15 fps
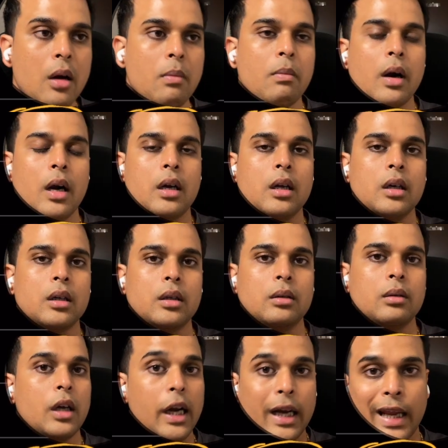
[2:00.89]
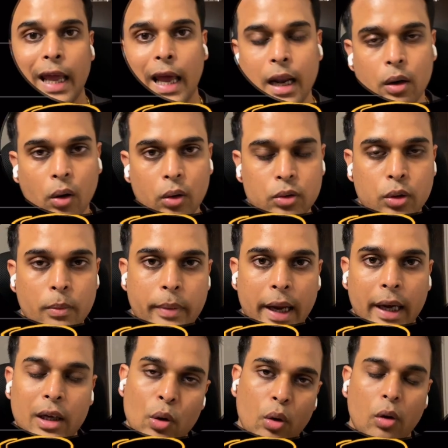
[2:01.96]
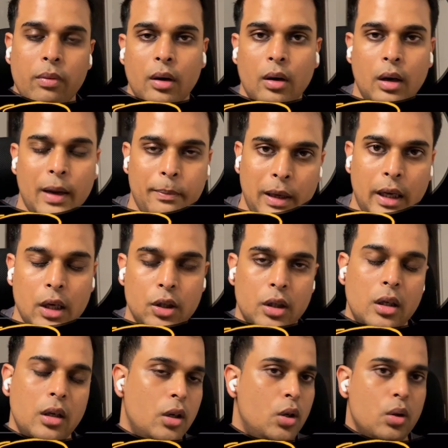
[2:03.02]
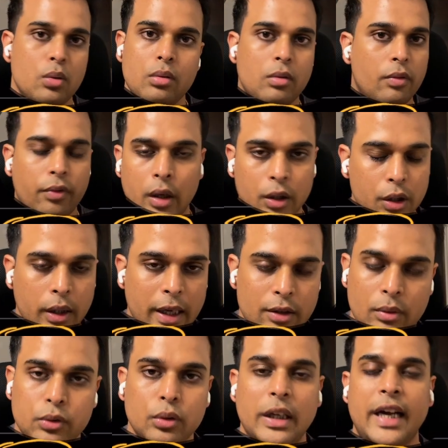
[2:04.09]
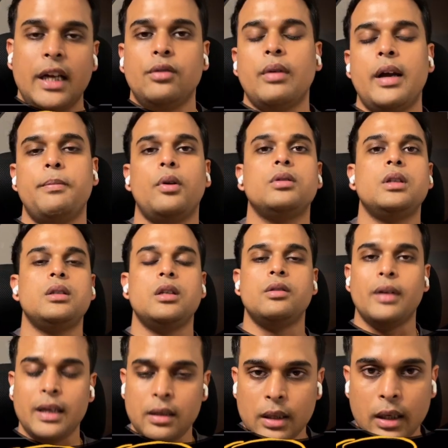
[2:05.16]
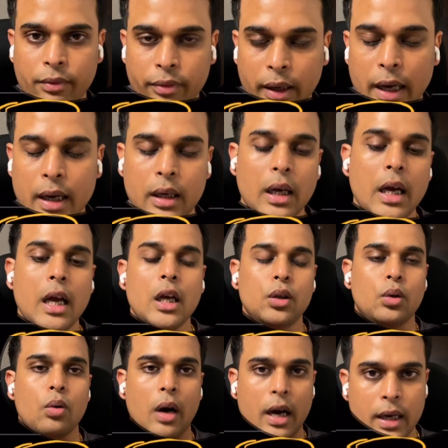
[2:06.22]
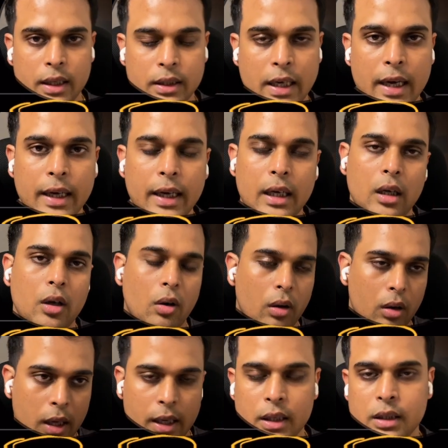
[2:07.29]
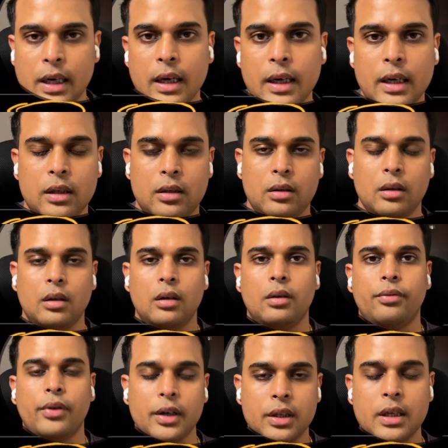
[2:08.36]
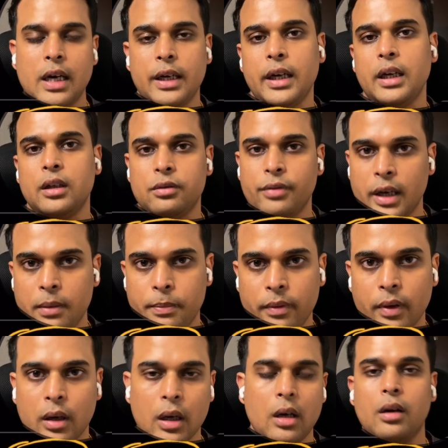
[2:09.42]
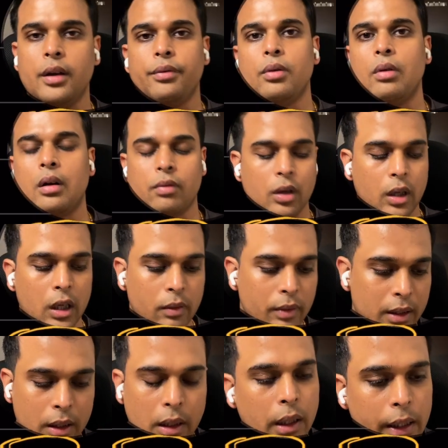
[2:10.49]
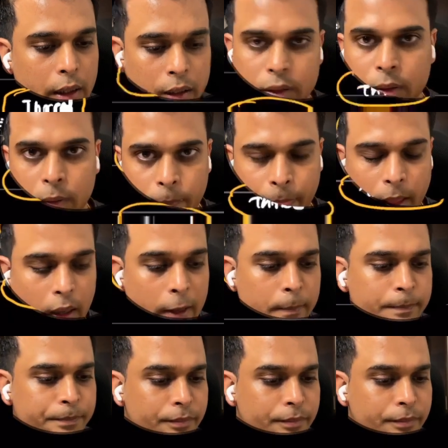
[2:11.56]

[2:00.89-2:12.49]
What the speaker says: But it can also break your overall application to function as well. So that is why process is very significant. To understand it or understand its functionality is very pivotal if you are working with Linux, right?